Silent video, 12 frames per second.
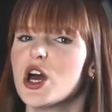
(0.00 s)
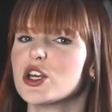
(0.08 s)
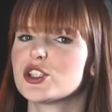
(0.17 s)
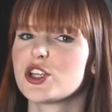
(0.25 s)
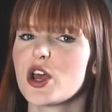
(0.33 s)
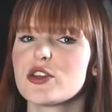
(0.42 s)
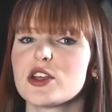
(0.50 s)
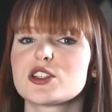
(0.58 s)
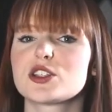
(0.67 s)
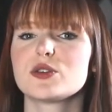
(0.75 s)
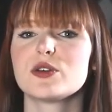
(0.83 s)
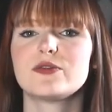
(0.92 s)
so that
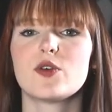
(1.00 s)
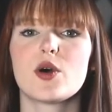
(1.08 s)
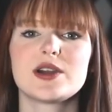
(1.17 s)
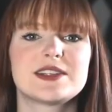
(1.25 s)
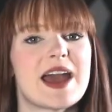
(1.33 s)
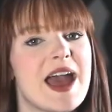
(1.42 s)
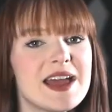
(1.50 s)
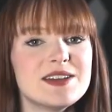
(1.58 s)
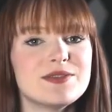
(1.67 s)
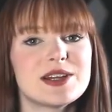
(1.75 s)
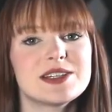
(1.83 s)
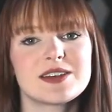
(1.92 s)
to avoid any
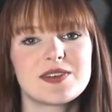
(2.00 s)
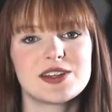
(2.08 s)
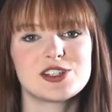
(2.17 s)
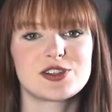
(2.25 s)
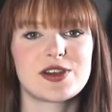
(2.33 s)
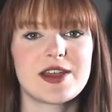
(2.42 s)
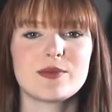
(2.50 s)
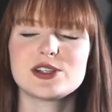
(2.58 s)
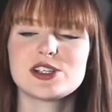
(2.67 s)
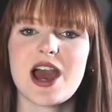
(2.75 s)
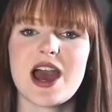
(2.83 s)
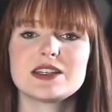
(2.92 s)
risk of injury,
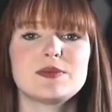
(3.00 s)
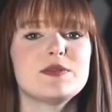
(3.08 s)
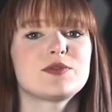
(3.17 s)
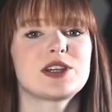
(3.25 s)
which has been